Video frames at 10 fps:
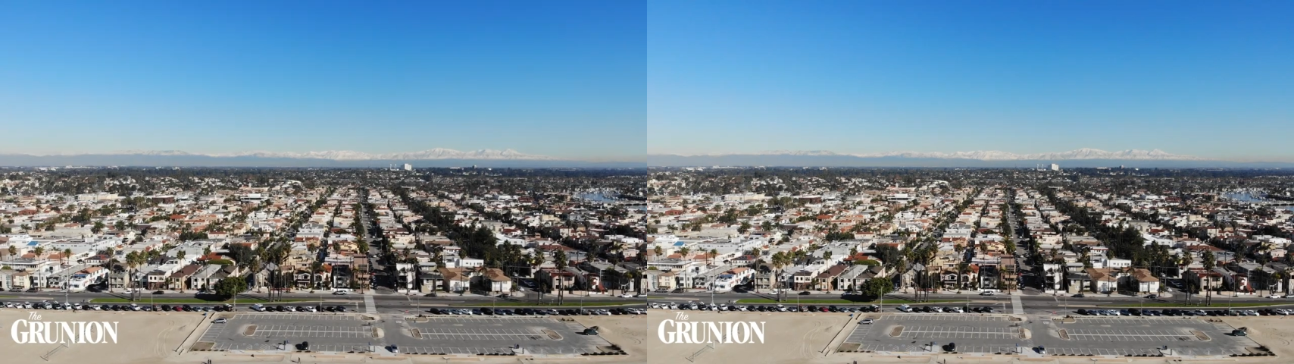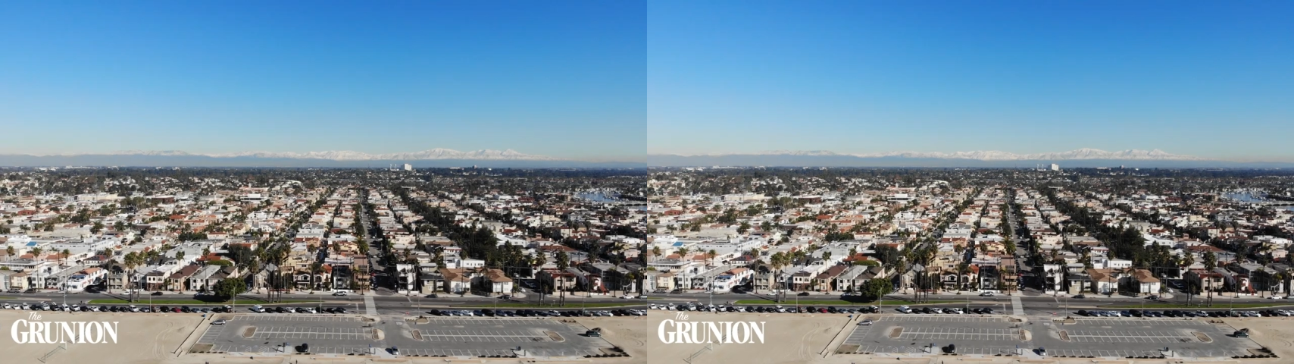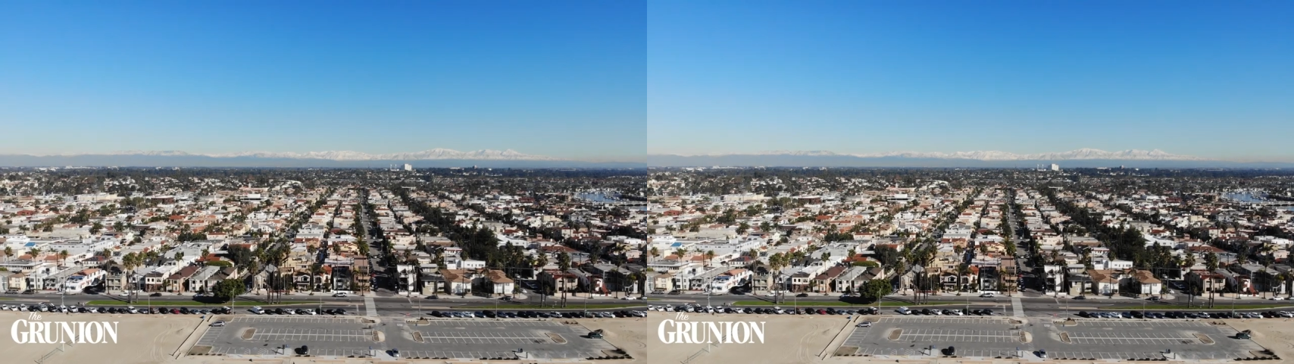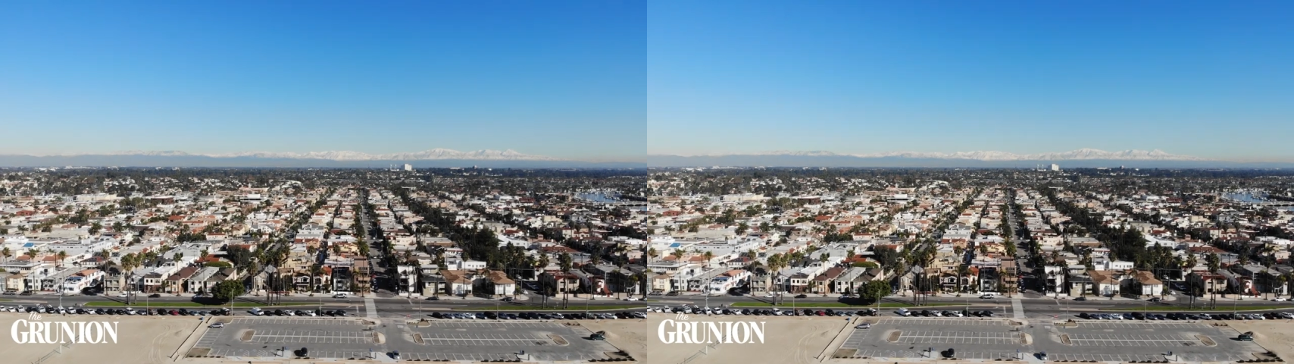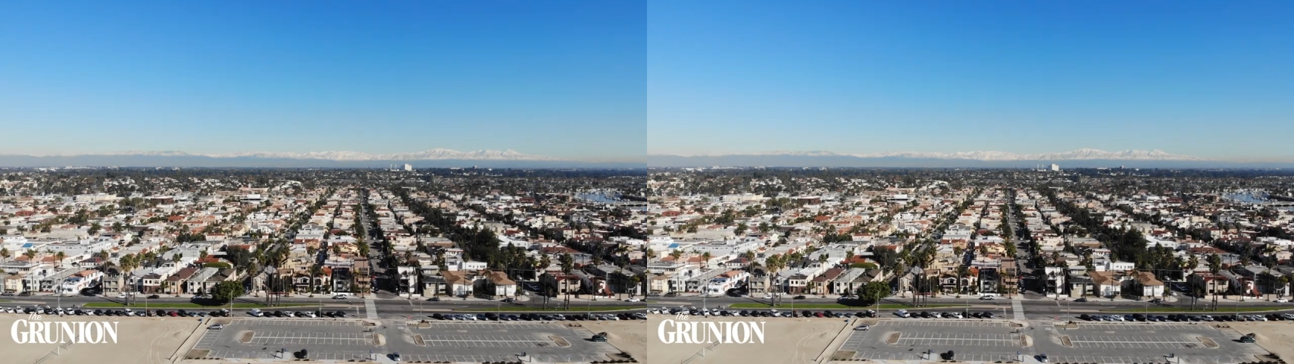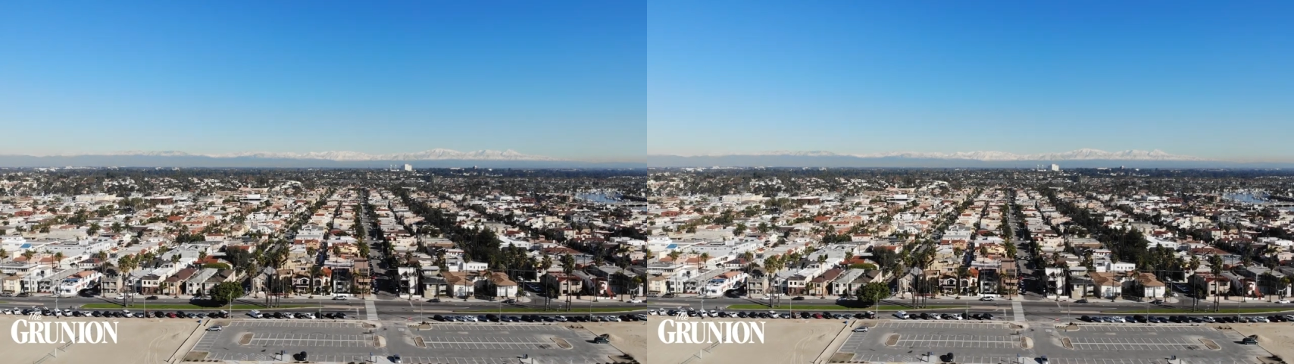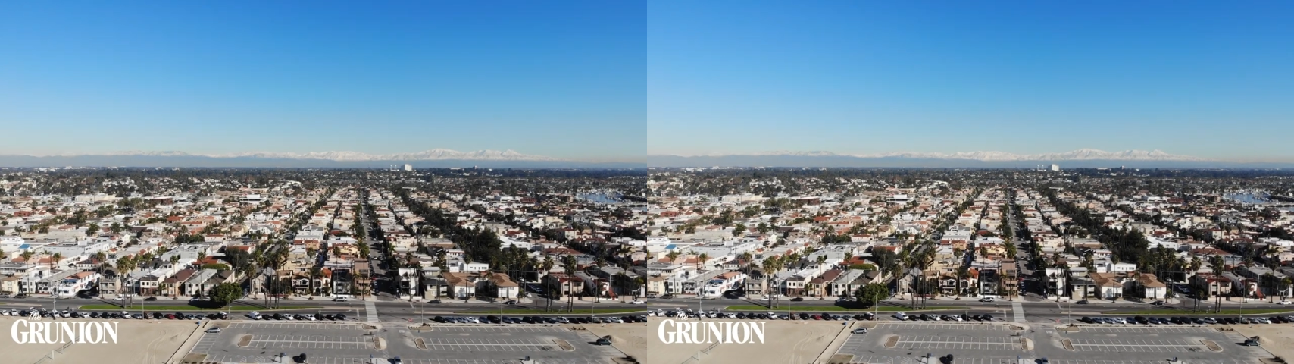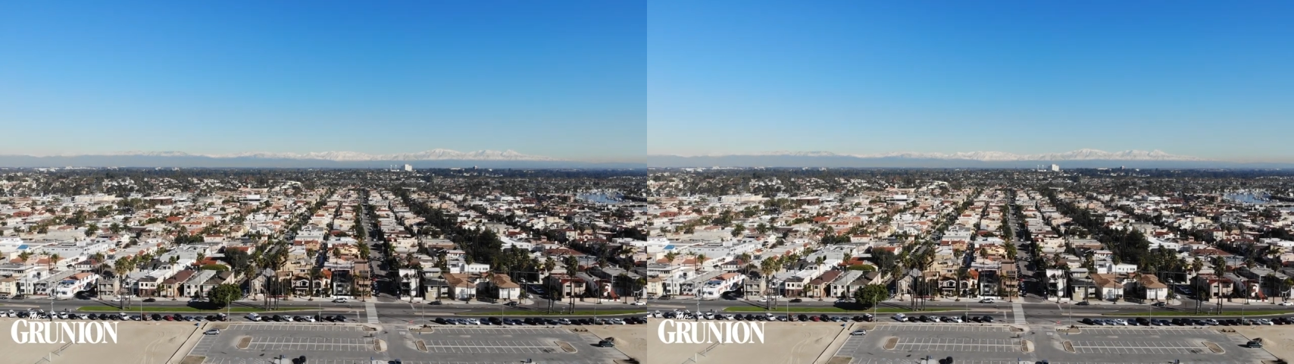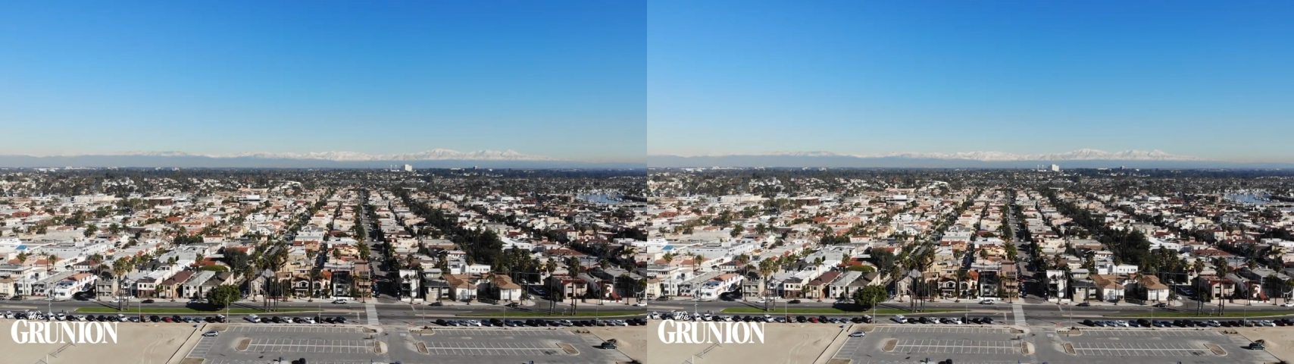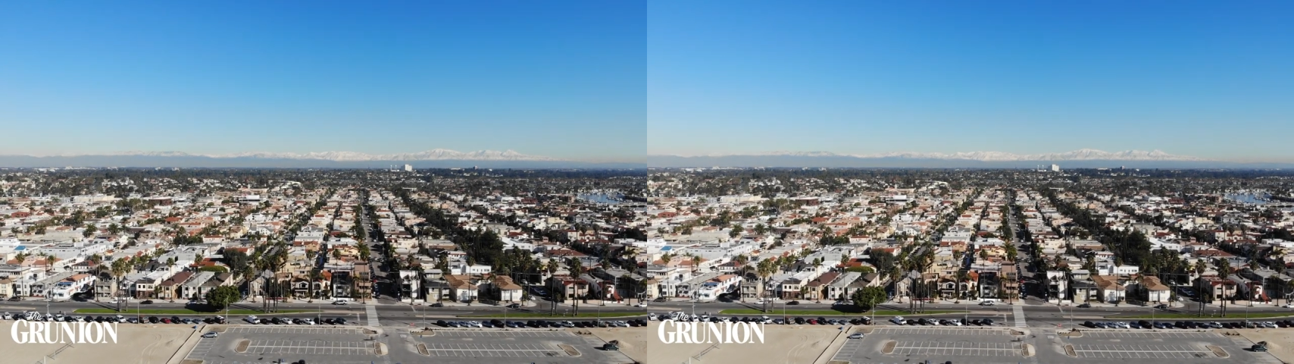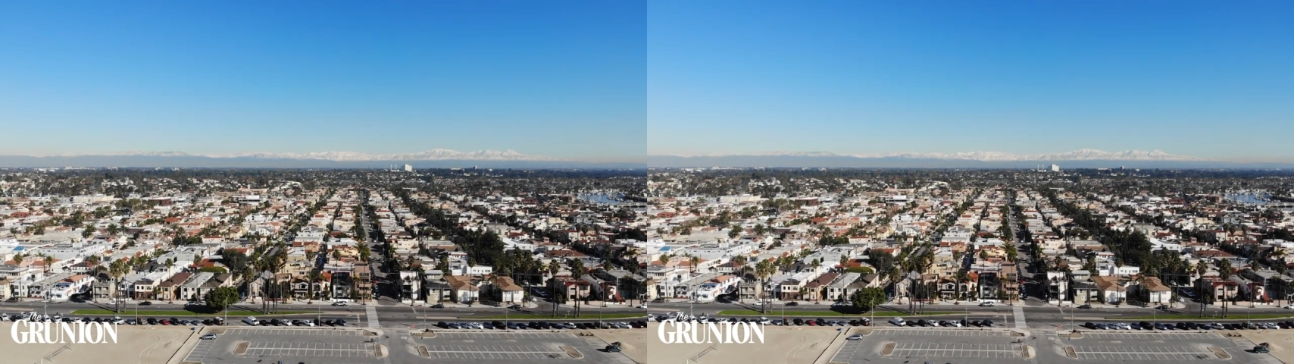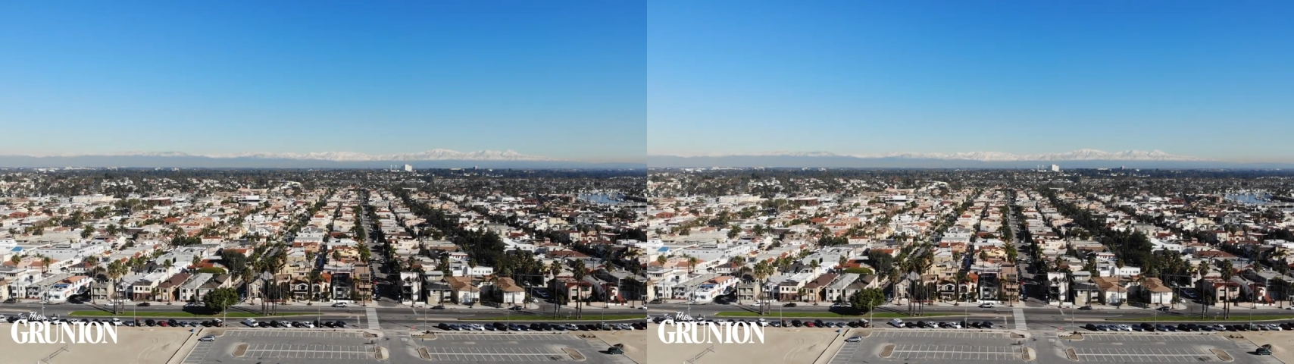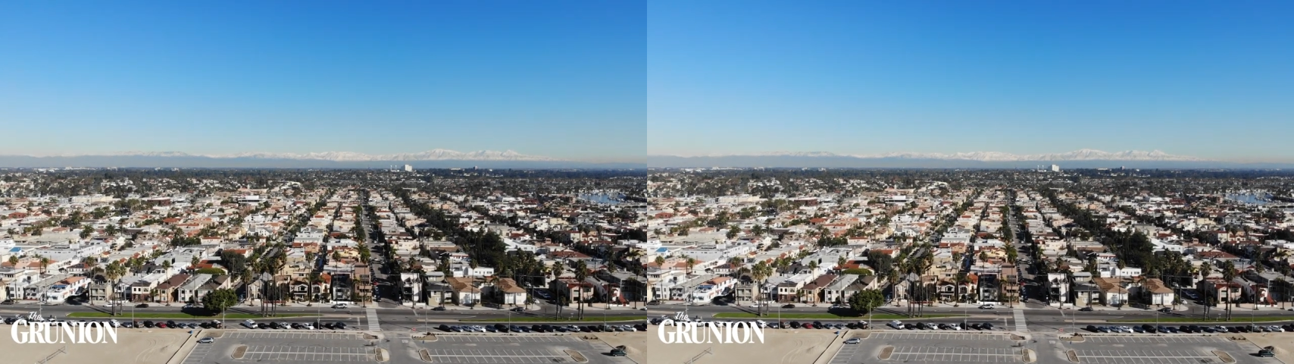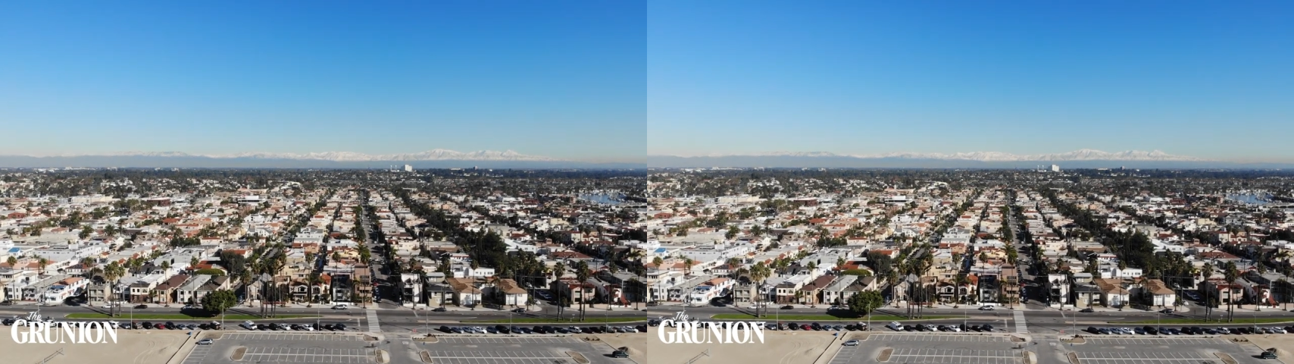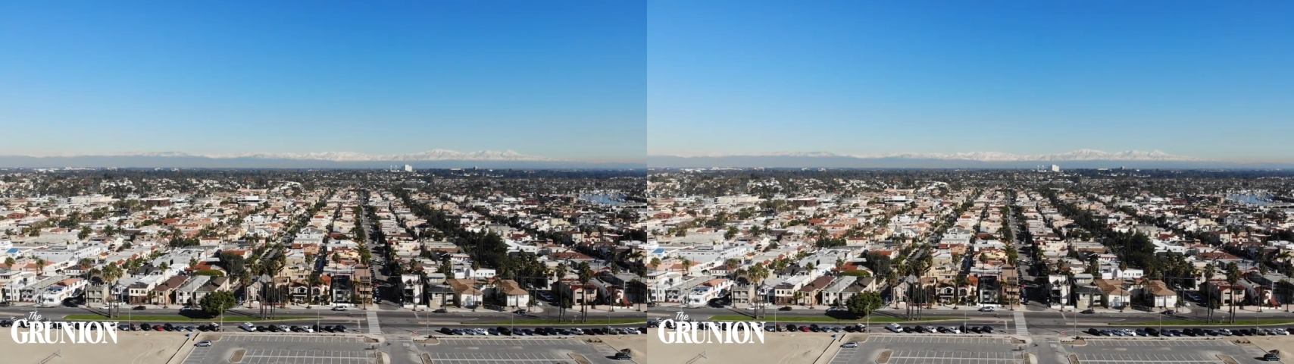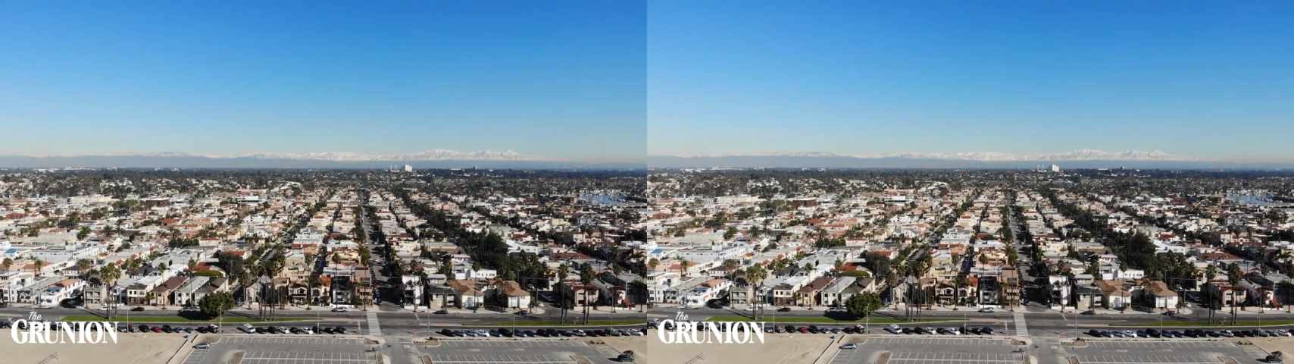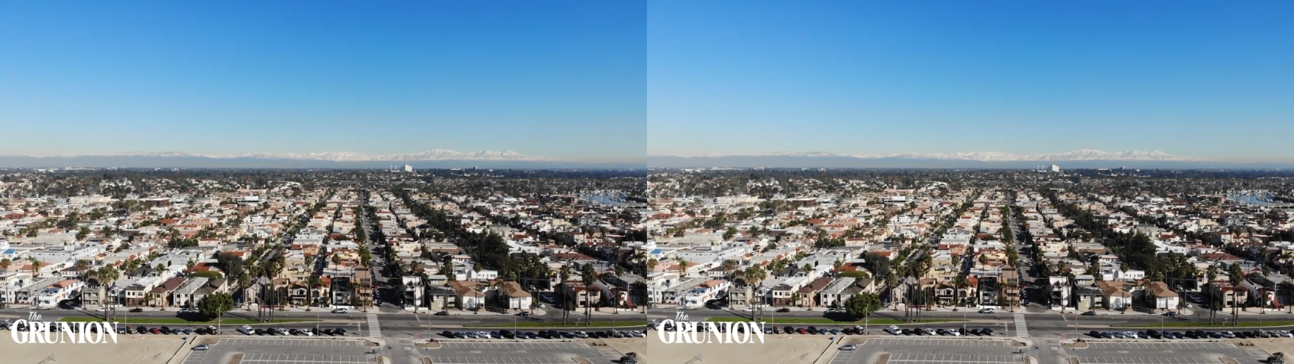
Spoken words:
[unreadable: no face in view]